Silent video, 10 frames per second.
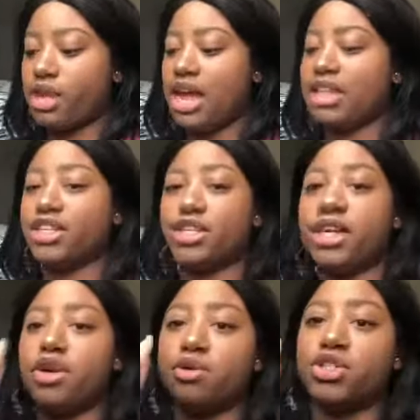I
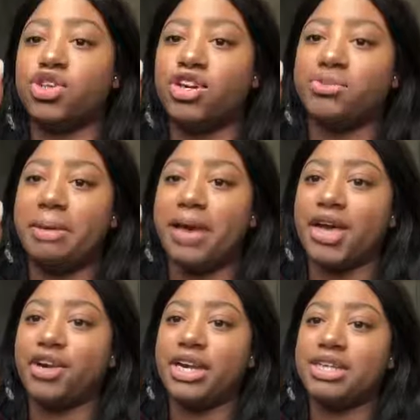literally only charge my
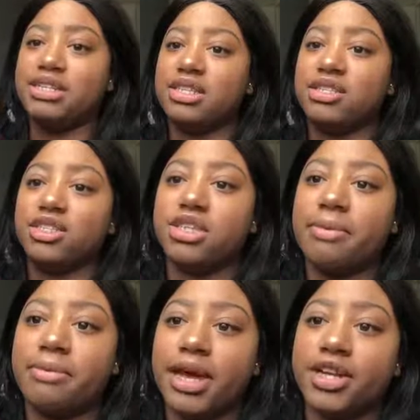batteries. These are the
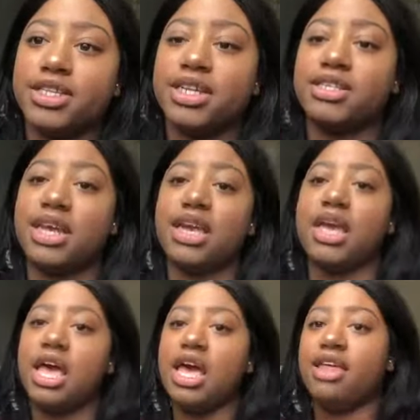type of batteries they
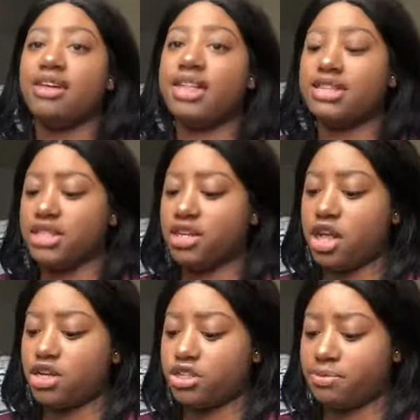take. They're like
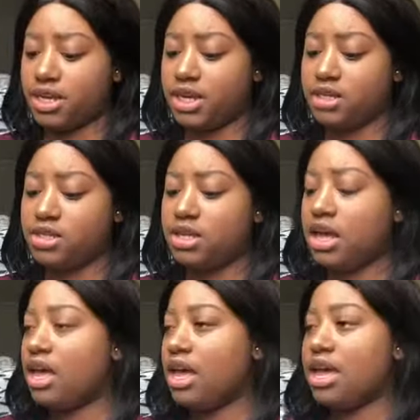$10 a piece,
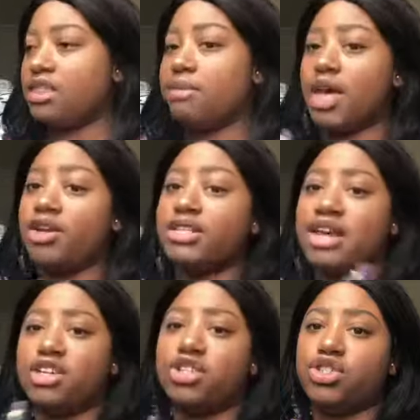and the batteries
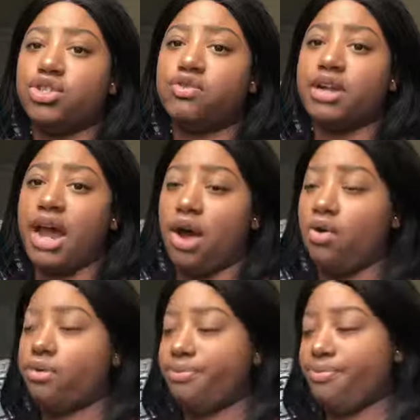actually do run
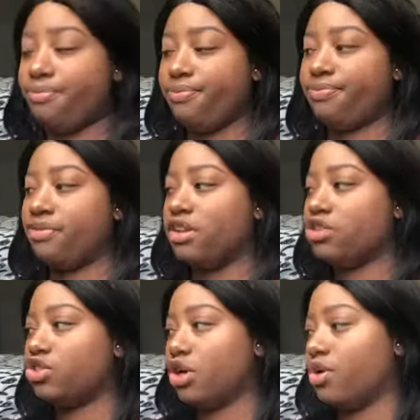out.
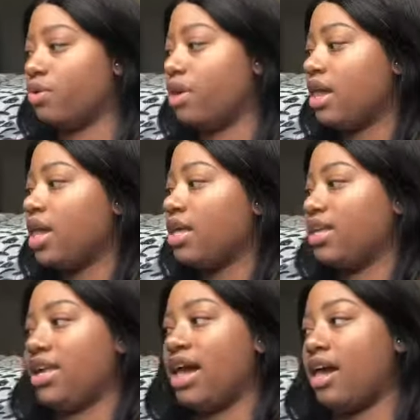So
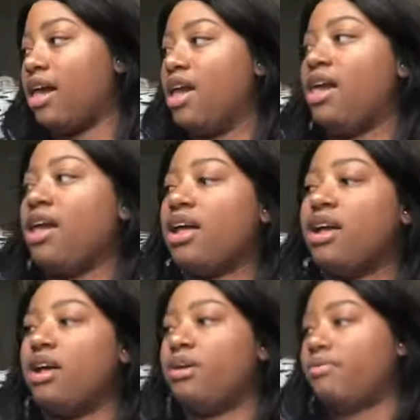yeah,
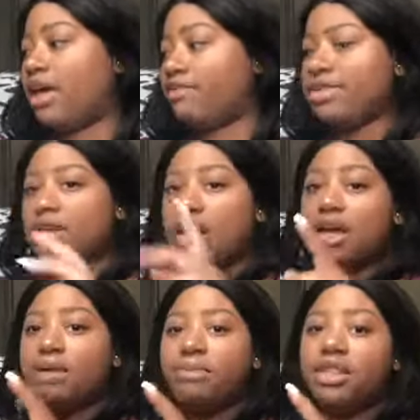every
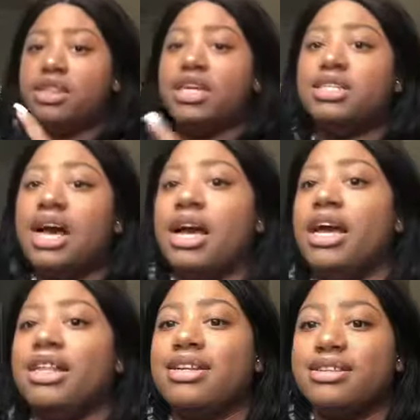time they
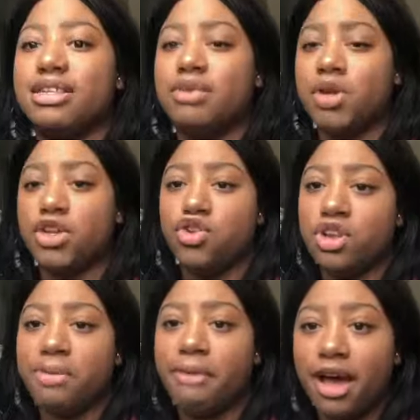die, that doesn't mean you
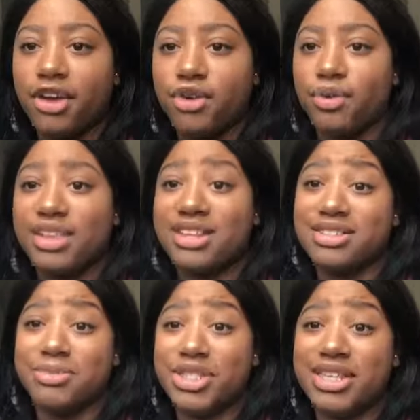need to buy a new one. That
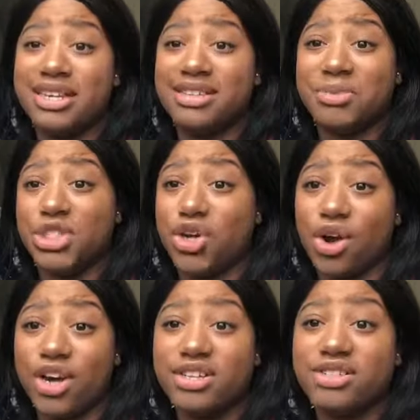just means they need to be
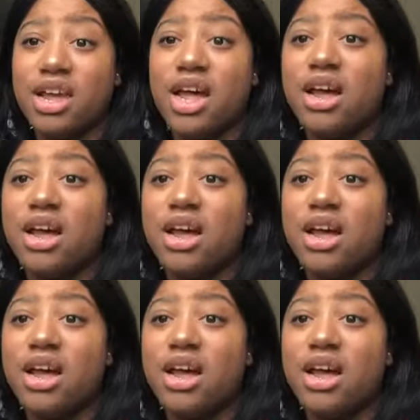charged.